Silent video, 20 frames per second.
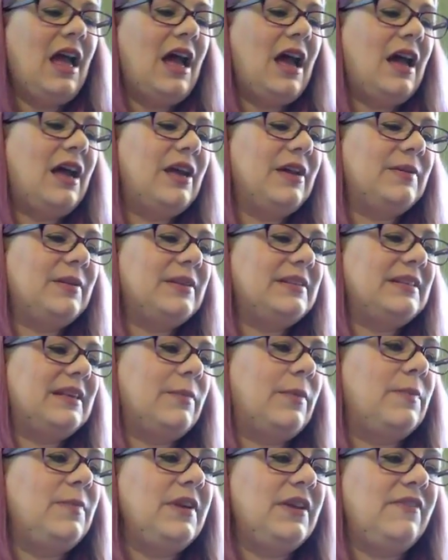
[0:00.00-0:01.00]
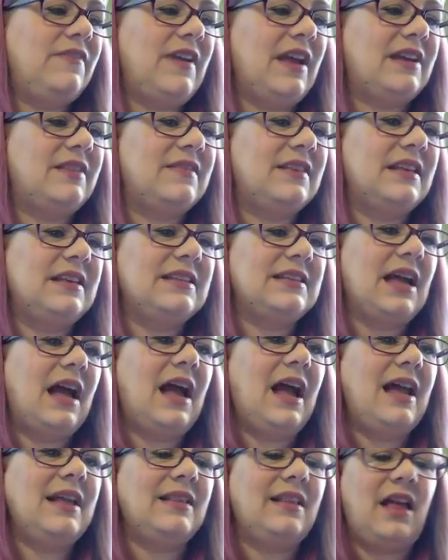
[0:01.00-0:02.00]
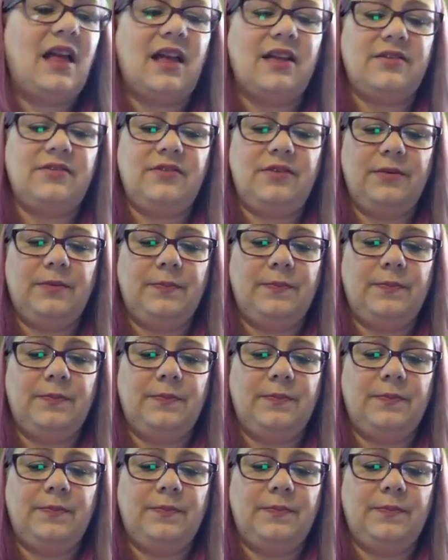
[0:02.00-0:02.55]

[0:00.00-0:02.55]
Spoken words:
Let's see, I'm a big fan of this. I love